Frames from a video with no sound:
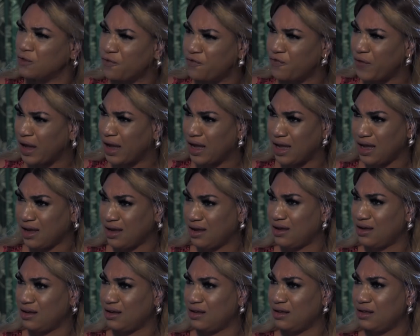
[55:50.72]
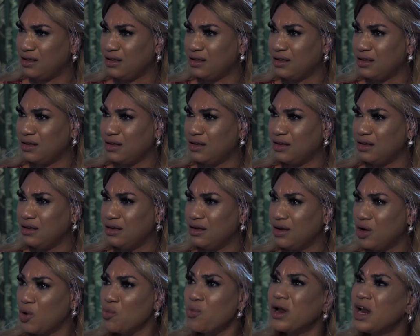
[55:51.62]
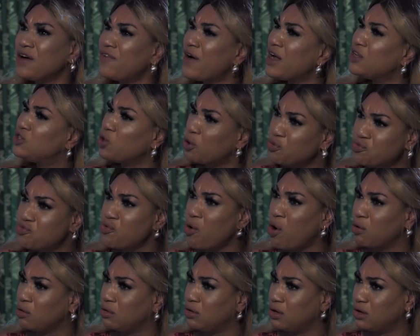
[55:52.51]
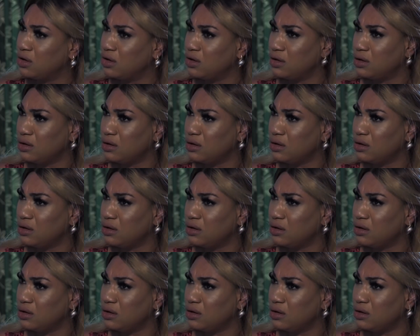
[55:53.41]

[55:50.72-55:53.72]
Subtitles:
not fair. What have I done wrong?